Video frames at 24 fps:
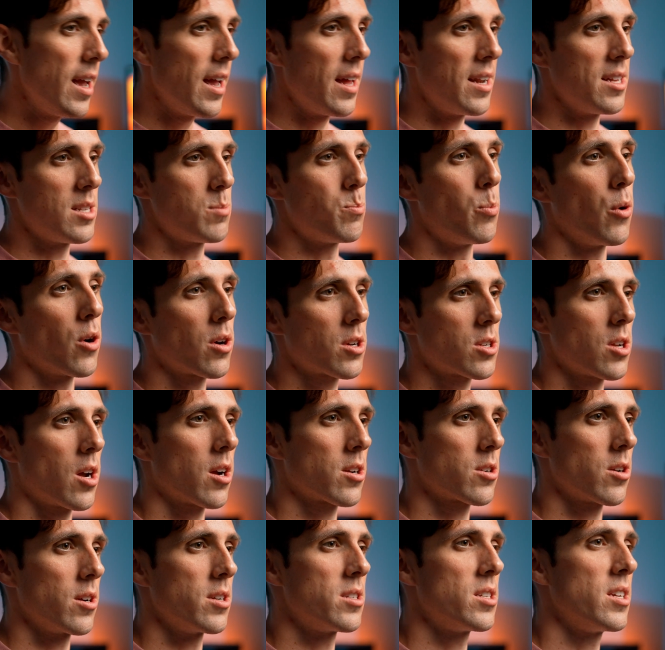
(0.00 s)
In his book,
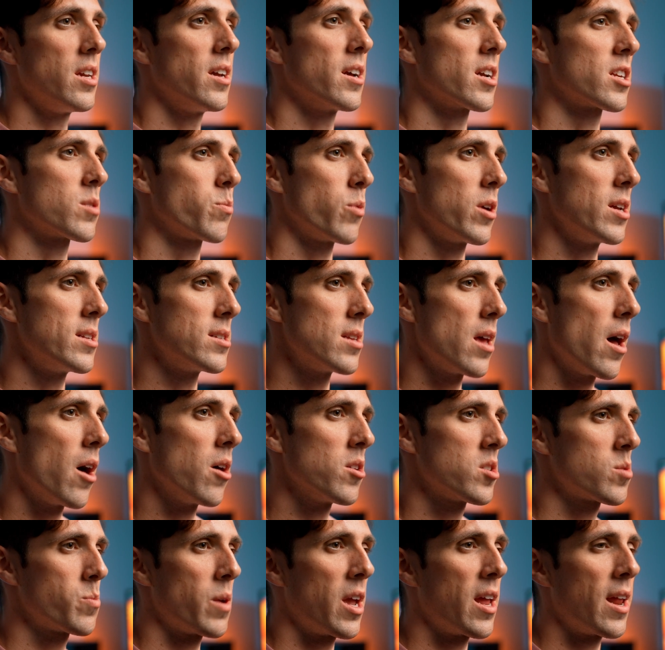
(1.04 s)
Dr. Attia explains that
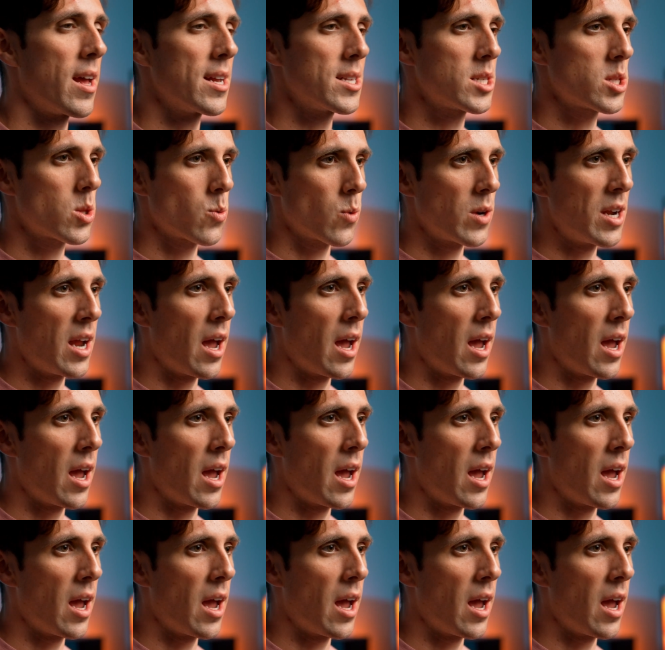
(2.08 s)
healthspan has three